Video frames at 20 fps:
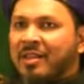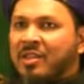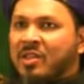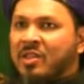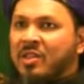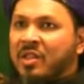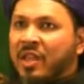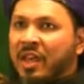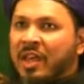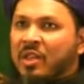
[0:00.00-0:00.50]
is
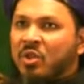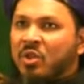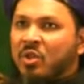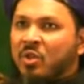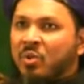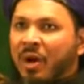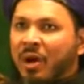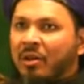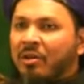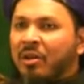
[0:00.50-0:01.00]
saying
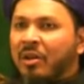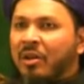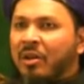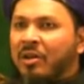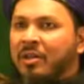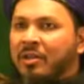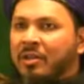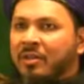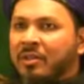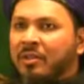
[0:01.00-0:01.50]
to our
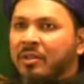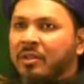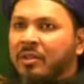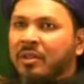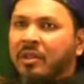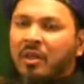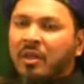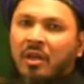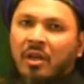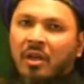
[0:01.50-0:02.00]
Lord,
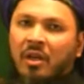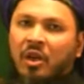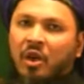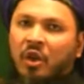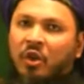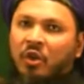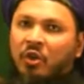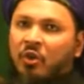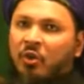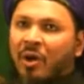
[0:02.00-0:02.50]

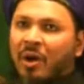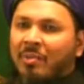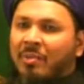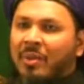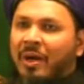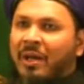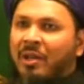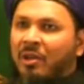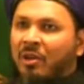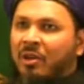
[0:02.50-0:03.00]
you are
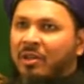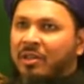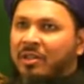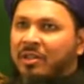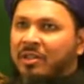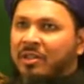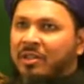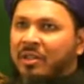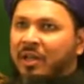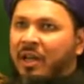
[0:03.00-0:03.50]
my
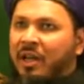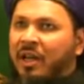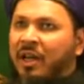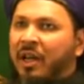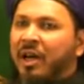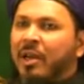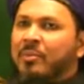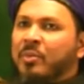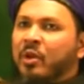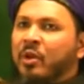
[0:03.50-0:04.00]
Lord and
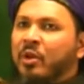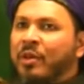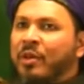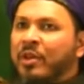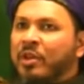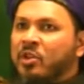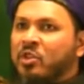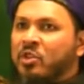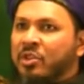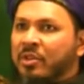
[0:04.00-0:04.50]
I'm your
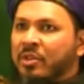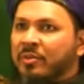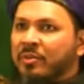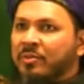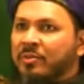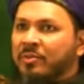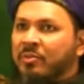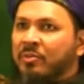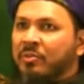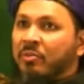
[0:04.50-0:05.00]
creature.
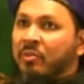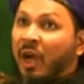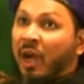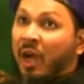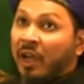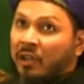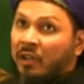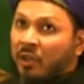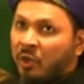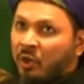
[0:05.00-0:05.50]

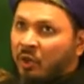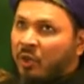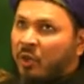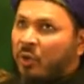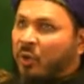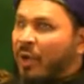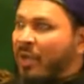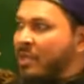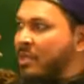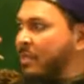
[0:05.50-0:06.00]
I know
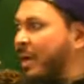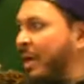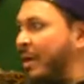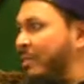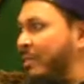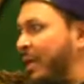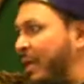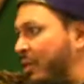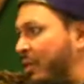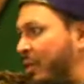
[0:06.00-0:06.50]
you as
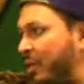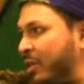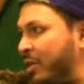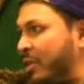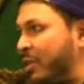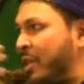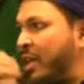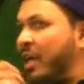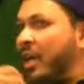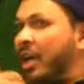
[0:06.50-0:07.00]
my
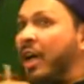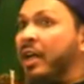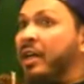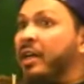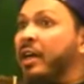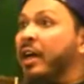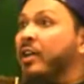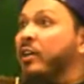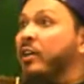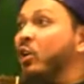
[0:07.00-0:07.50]
Lord
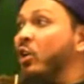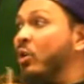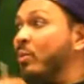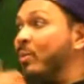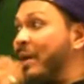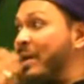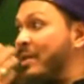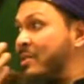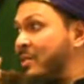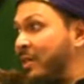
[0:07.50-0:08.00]
and I know
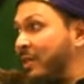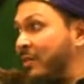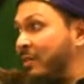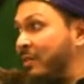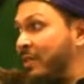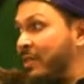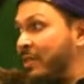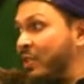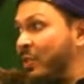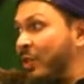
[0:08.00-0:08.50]

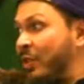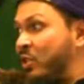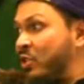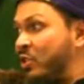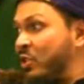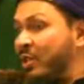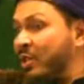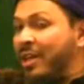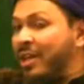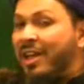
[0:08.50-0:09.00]
myself as a
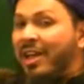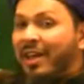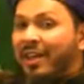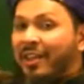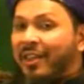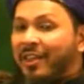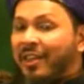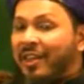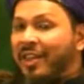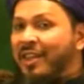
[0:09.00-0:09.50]
creature.
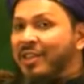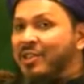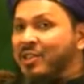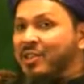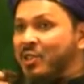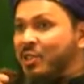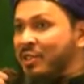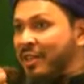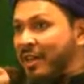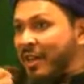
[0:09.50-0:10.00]
The
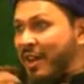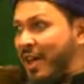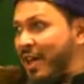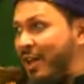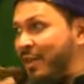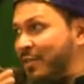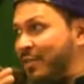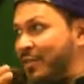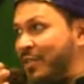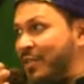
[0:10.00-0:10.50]

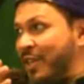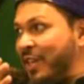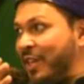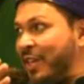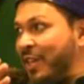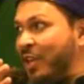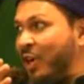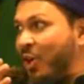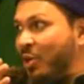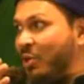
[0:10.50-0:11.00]
nafs, the
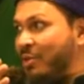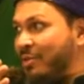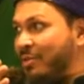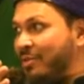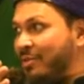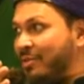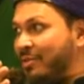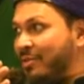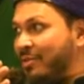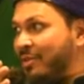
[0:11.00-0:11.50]
ego,
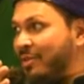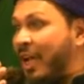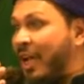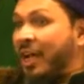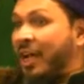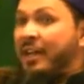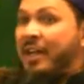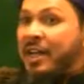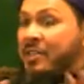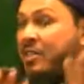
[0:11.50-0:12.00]

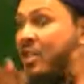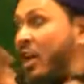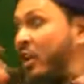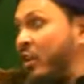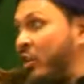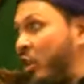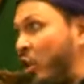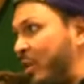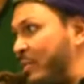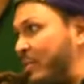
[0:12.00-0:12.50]
does
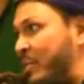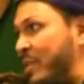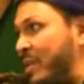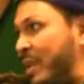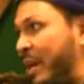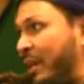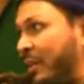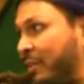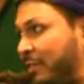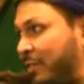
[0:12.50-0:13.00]
not know
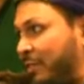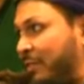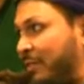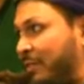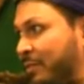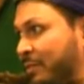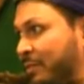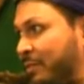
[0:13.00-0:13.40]
himself.